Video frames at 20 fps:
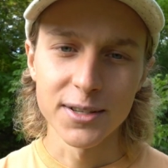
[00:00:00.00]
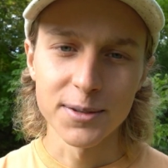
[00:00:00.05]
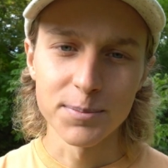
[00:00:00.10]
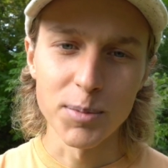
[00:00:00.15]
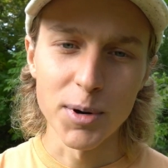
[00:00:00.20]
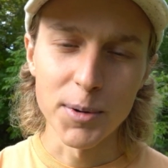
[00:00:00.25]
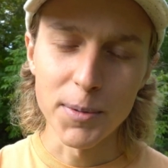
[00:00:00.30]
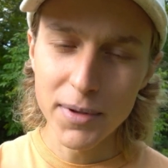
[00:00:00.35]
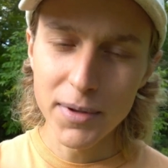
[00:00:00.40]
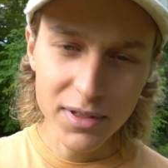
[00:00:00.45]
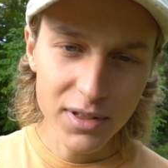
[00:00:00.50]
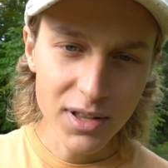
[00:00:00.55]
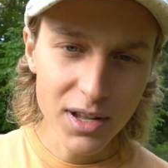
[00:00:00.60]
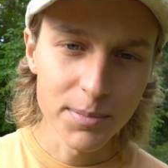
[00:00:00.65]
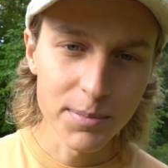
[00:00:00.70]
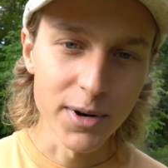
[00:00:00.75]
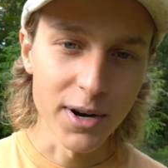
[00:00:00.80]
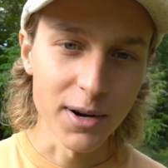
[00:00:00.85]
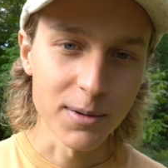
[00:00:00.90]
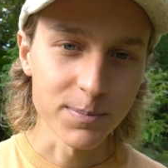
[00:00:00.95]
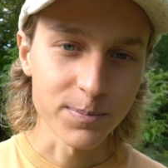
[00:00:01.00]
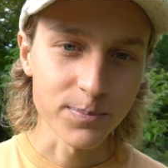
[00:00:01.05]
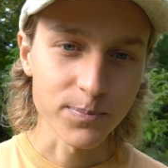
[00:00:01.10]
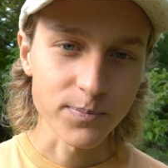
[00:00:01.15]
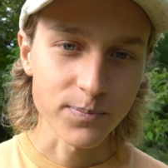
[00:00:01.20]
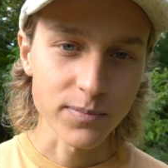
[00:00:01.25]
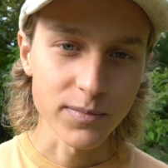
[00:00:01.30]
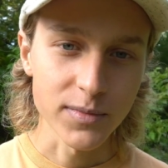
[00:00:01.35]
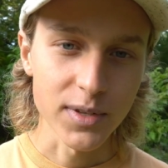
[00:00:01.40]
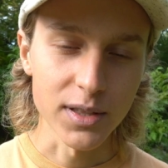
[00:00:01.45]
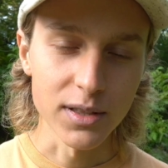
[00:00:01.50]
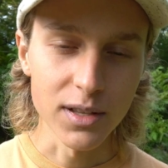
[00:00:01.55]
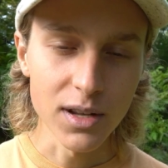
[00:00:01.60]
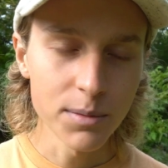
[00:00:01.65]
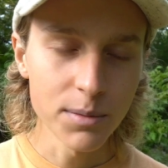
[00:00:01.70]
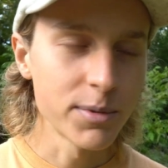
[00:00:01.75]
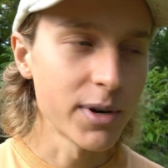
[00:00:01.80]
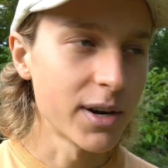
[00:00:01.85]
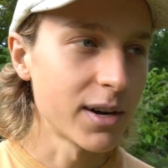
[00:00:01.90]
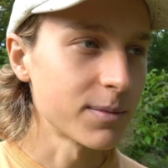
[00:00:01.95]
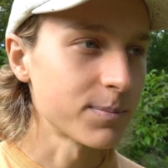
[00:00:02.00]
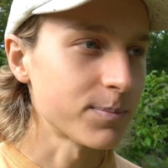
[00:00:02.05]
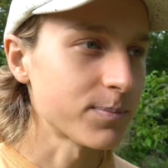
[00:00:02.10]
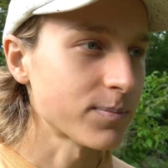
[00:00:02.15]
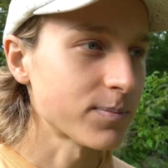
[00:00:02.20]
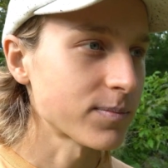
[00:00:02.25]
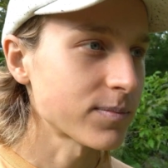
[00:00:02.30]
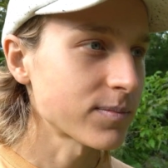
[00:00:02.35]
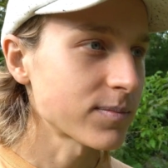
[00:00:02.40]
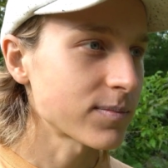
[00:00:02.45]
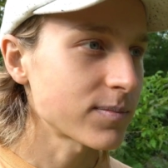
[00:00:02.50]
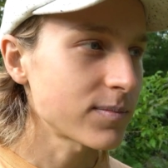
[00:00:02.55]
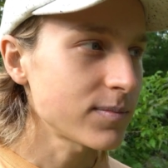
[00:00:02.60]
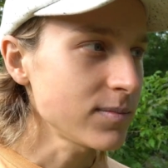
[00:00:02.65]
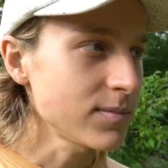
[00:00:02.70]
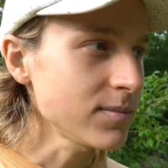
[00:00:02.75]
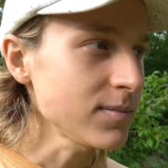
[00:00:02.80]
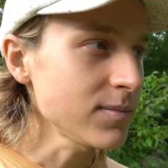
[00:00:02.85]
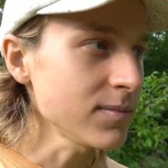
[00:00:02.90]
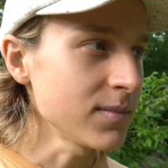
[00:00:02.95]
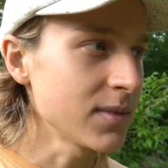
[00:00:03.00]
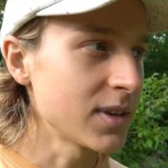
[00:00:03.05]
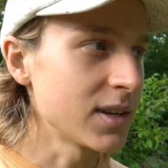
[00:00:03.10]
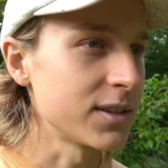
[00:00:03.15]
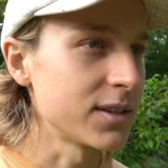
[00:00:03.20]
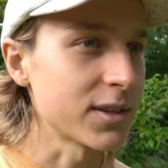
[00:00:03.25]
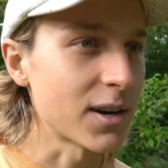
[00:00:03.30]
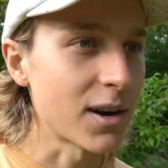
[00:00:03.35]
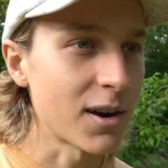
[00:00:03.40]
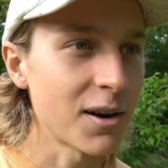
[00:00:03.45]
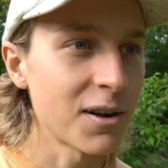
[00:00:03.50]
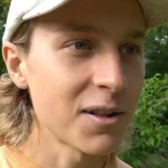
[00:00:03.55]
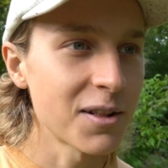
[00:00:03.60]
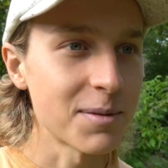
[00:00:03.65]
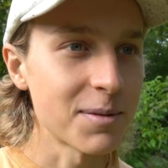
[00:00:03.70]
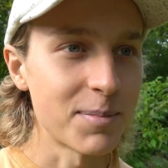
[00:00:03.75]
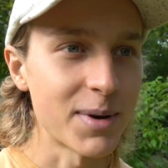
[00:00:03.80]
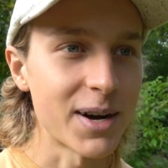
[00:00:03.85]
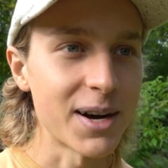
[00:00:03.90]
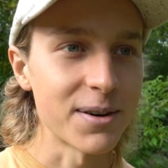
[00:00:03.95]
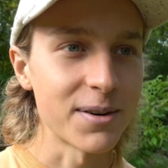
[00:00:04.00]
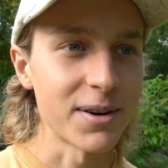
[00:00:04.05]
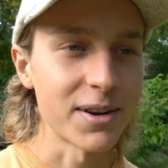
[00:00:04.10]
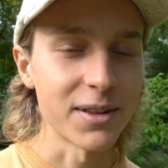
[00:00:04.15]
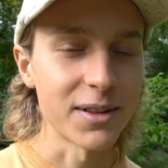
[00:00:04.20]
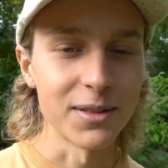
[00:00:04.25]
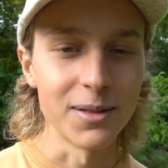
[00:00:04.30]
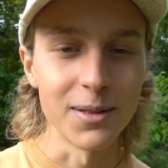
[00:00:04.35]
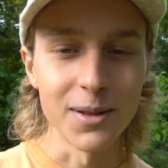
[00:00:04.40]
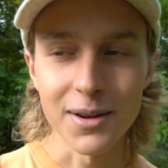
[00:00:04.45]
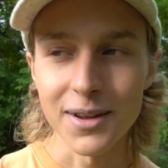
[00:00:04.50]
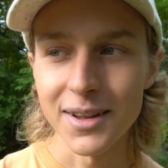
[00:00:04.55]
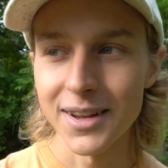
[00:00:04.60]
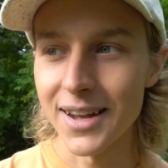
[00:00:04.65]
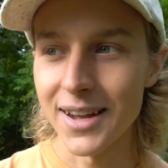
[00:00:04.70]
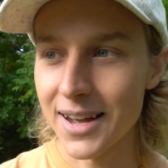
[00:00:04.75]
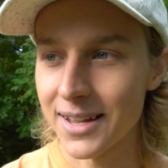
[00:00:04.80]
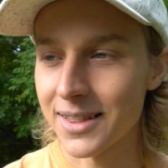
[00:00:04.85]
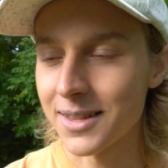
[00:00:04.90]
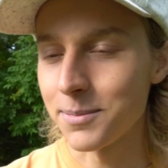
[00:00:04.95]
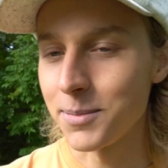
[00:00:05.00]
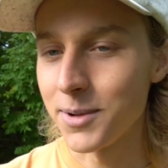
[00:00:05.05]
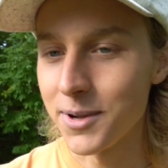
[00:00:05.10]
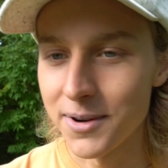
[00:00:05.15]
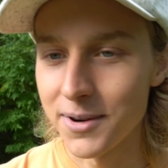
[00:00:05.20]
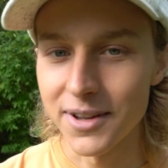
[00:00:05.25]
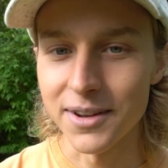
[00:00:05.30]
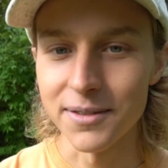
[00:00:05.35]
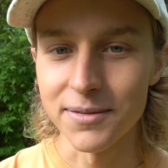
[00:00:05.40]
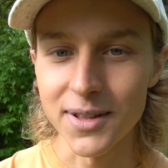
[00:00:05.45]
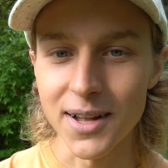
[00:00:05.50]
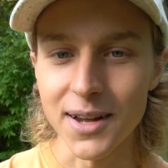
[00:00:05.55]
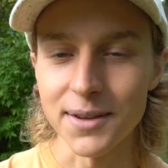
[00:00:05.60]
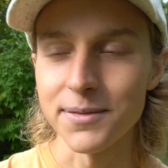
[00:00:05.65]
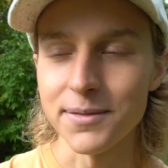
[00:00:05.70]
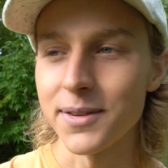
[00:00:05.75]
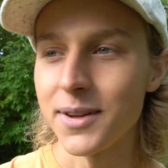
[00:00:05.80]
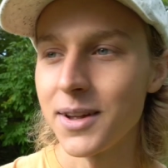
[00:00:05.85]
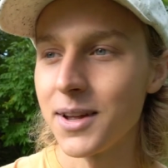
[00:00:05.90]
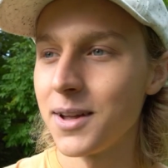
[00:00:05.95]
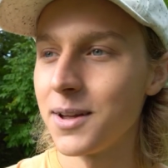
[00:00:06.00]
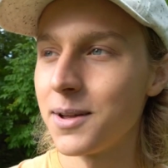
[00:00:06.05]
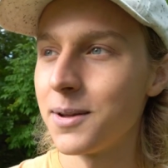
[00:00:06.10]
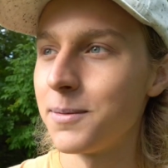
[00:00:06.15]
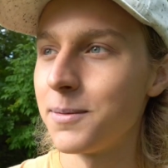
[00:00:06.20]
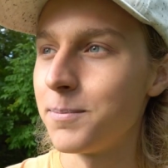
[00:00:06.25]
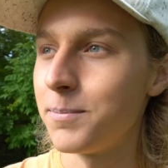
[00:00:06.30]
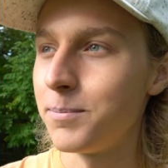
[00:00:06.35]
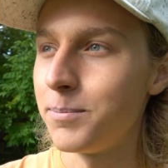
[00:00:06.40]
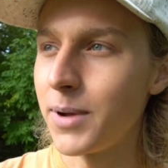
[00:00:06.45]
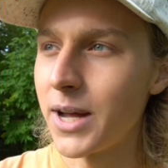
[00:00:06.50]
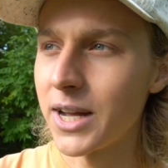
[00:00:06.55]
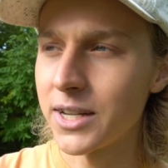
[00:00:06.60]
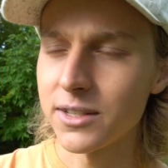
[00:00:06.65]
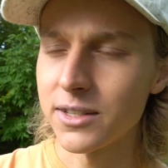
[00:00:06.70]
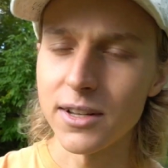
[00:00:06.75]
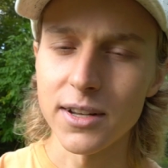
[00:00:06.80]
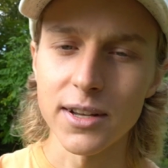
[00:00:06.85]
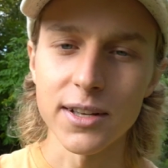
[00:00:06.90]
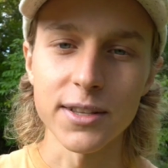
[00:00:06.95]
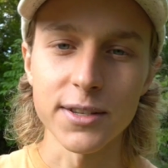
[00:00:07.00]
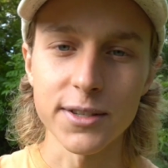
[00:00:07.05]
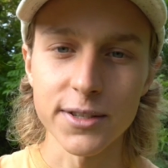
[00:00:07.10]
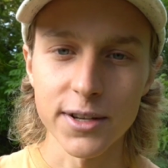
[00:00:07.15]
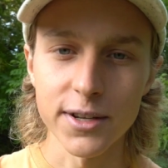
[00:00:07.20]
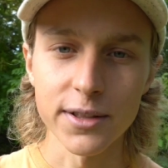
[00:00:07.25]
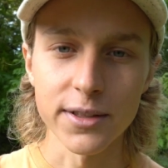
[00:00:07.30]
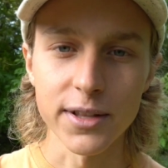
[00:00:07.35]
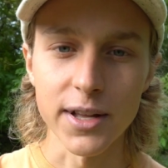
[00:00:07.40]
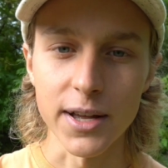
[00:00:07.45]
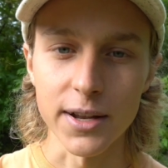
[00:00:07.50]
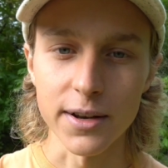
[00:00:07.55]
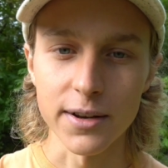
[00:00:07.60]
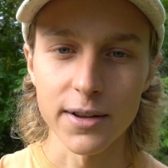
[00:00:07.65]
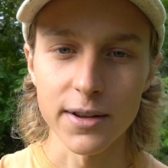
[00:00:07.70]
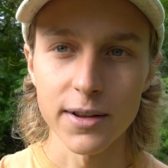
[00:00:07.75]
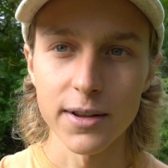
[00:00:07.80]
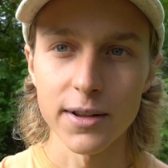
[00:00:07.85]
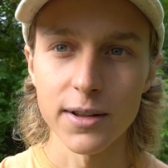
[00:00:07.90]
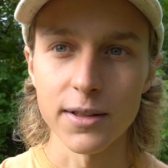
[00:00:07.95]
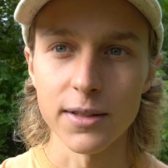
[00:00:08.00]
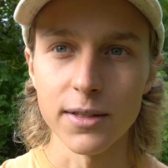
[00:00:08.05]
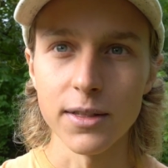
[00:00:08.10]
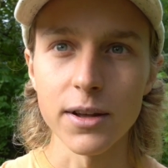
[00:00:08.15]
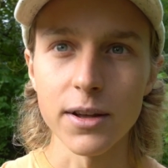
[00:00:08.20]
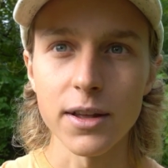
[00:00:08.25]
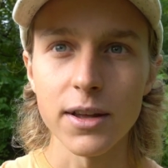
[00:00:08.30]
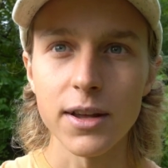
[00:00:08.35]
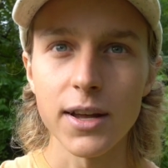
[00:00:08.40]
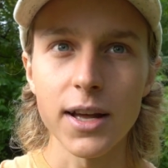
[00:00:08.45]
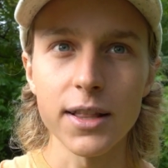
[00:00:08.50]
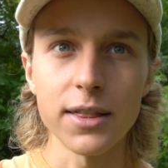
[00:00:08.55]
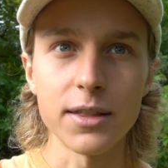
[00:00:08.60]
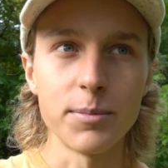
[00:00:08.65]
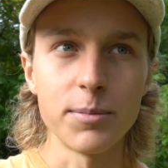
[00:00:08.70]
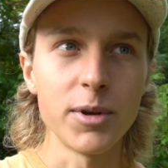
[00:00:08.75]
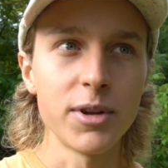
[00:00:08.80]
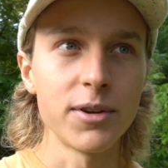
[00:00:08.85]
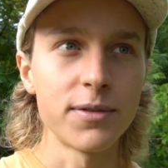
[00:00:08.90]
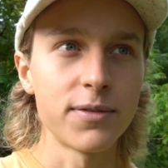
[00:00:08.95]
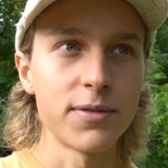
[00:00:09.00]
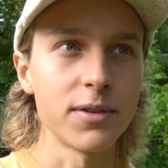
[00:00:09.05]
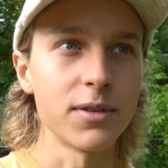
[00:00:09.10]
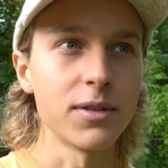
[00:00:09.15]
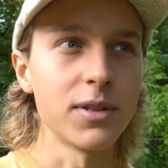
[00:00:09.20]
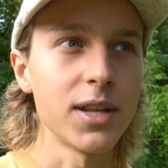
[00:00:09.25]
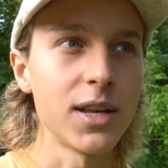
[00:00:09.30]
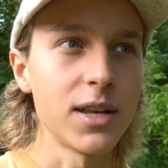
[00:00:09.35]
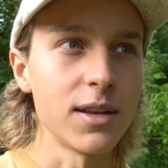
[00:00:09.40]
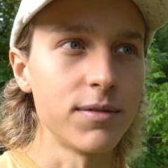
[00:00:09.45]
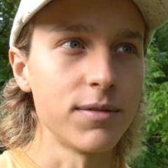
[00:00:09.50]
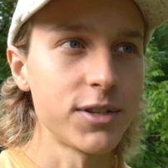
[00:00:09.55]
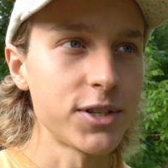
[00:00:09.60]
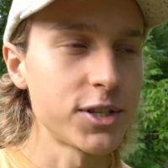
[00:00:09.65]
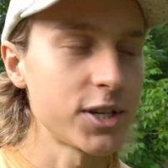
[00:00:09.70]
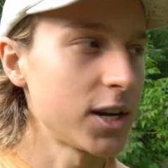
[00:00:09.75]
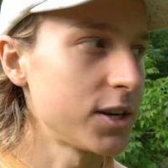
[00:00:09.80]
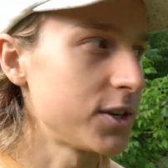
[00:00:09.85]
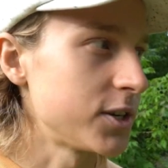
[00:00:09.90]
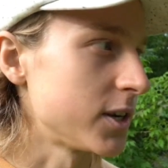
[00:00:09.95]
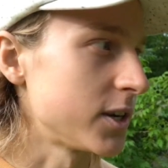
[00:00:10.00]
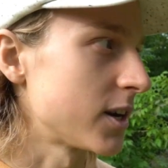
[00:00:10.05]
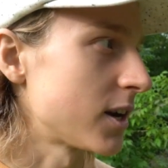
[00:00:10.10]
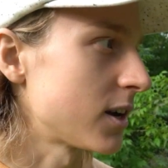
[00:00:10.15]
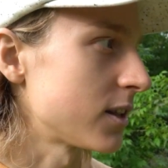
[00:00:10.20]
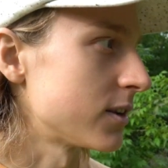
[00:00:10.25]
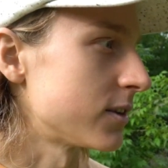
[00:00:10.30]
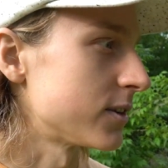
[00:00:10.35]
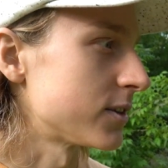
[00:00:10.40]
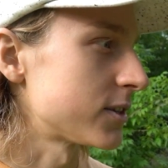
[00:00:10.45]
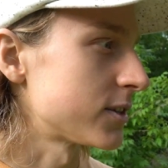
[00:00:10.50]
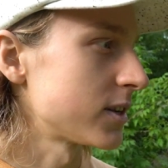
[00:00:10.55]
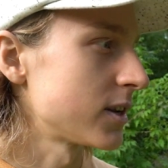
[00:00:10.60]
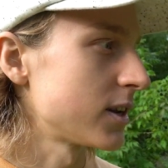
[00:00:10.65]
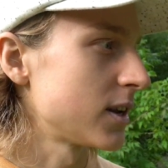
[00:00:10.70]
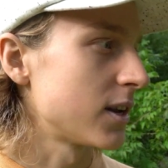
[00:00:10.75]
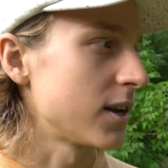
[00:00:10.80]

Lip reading: But with Libra, Libra is all about looking at the beauty of life, basking in the sunlight, looking at the beautiful leaves changing colors.